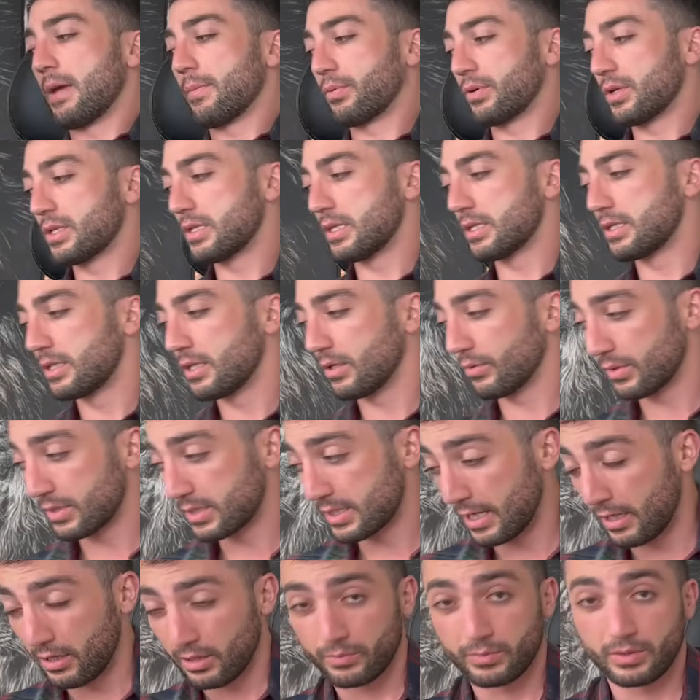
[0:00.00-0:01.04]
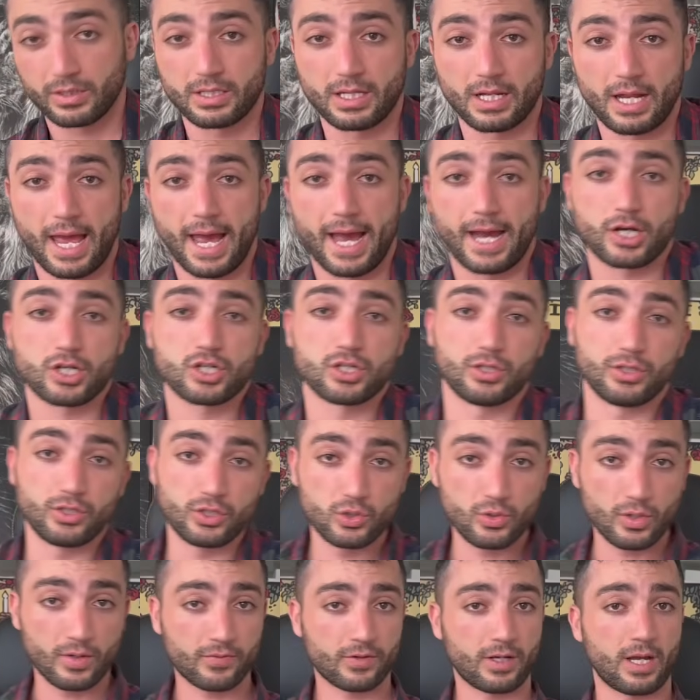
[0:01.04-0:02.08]
priestess here is telling me that actually
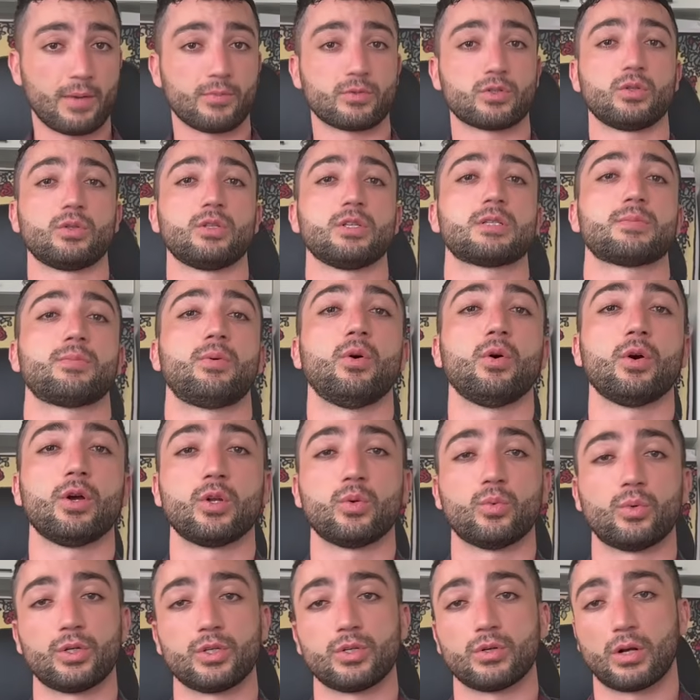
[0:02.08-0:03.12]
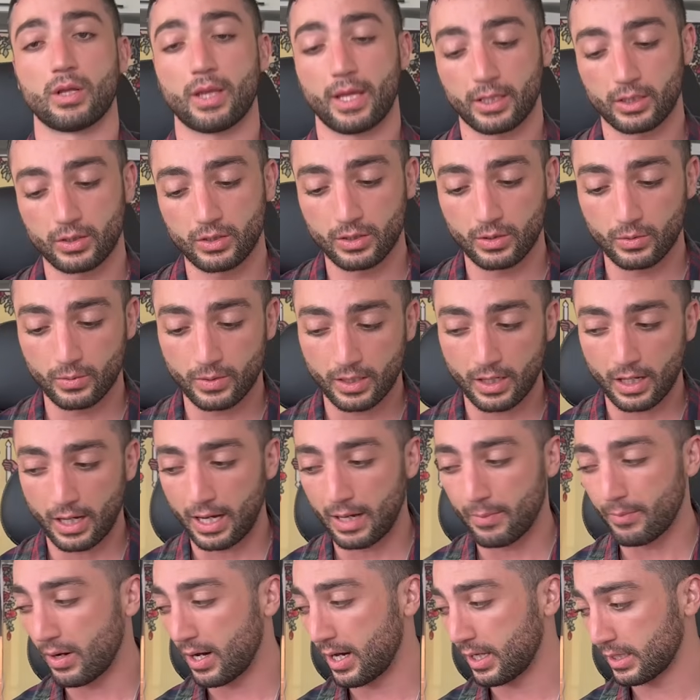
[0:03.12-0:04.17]
you have come to this point where you're like, you know what,
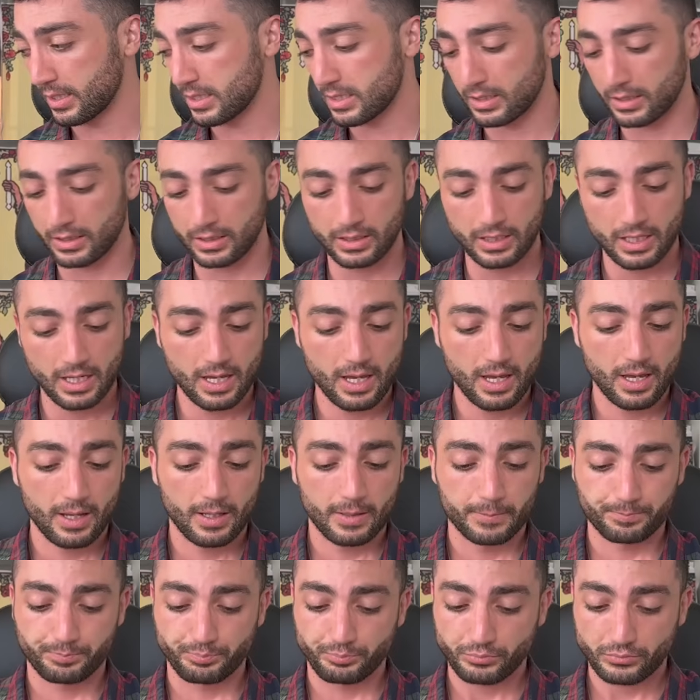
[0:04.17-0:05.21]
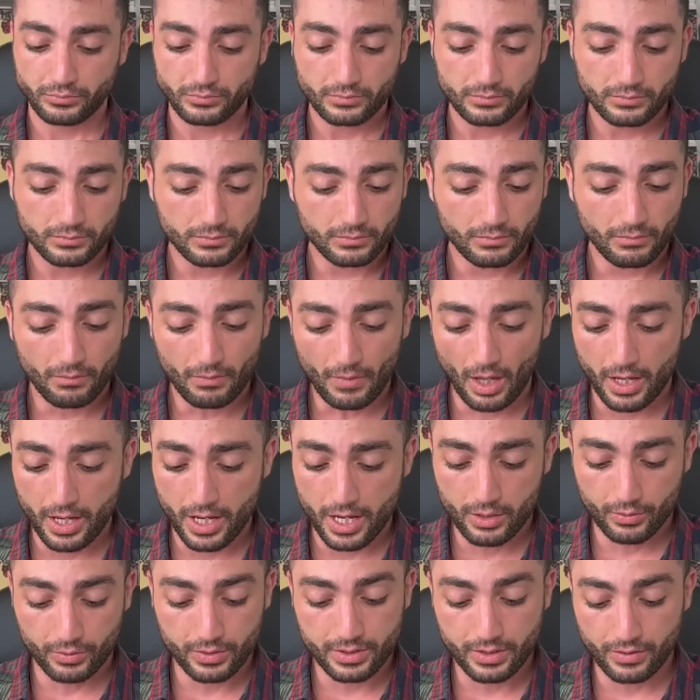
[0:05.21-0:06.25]
I'm honestly,
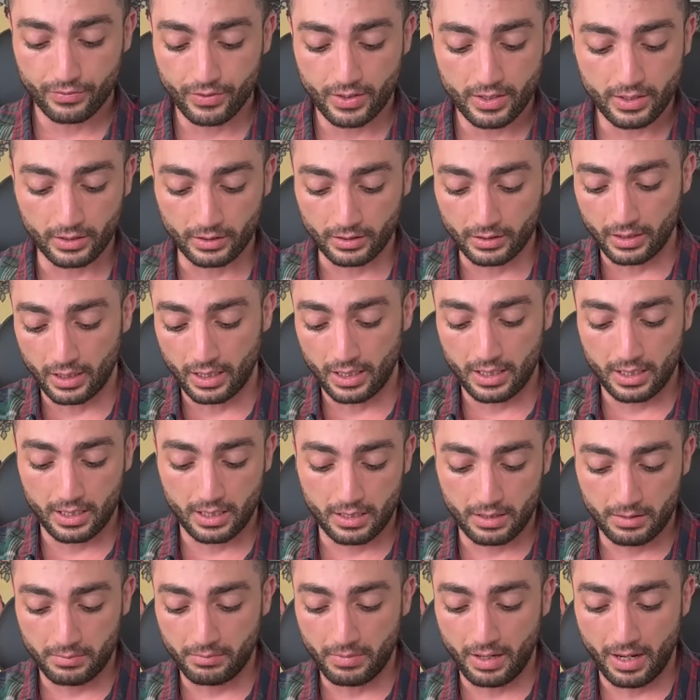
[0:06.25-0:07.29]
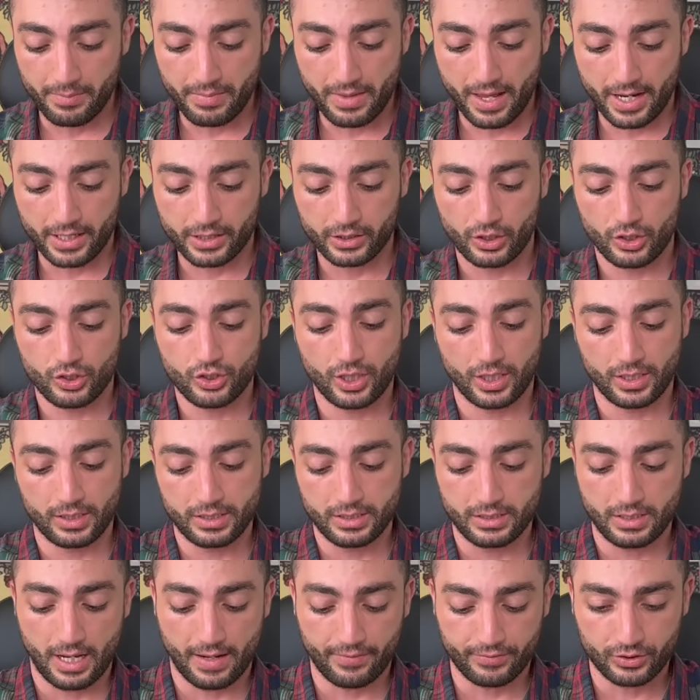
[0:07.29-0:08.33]
here is the thing, I'm not going to
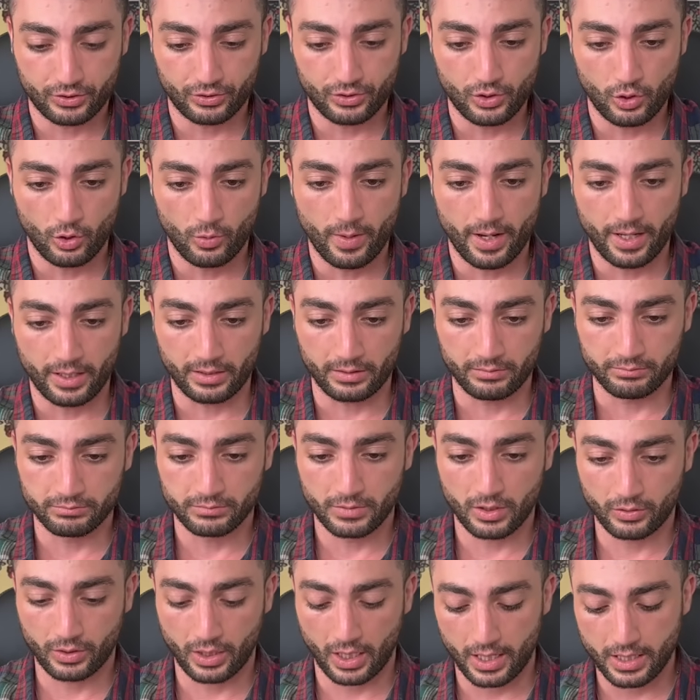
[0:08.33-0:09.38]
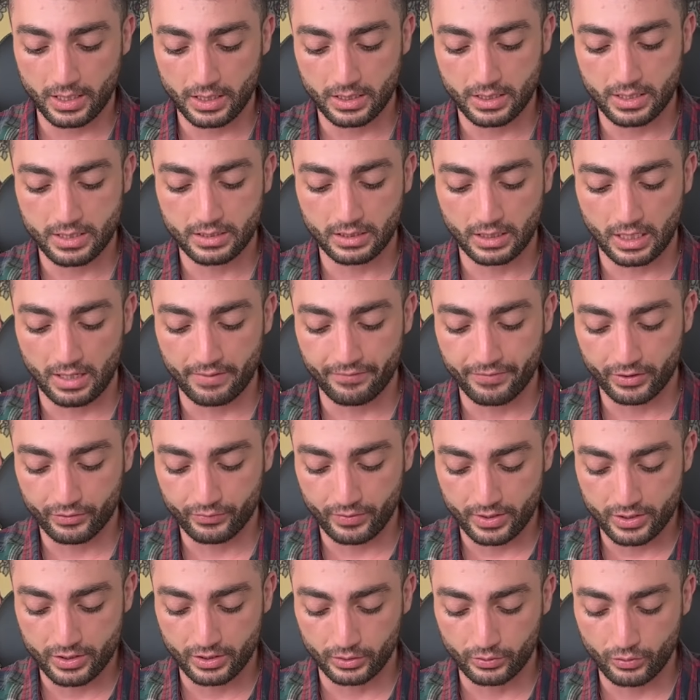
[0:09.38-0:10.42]
chase after nobody. Okay, this conflict
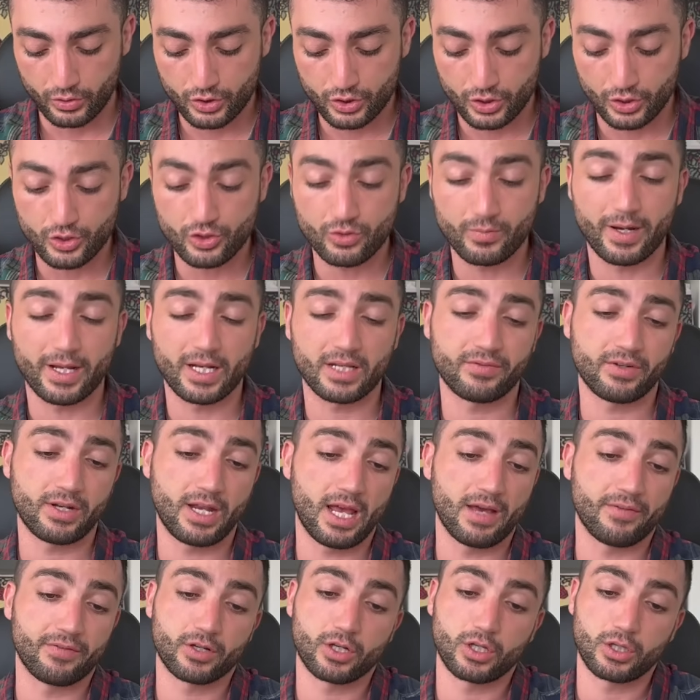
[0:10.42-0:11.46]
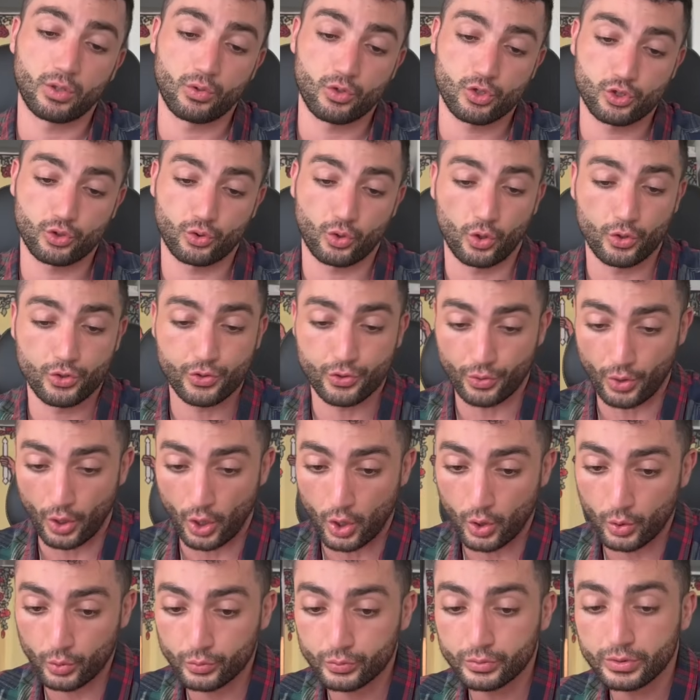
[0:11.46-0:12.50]
resolution, you might even have a closure on your
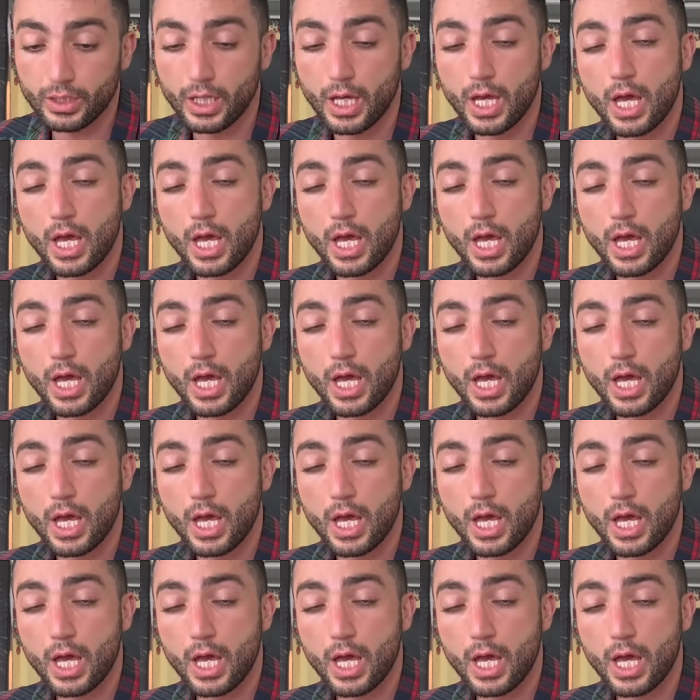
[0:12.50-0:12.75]
own,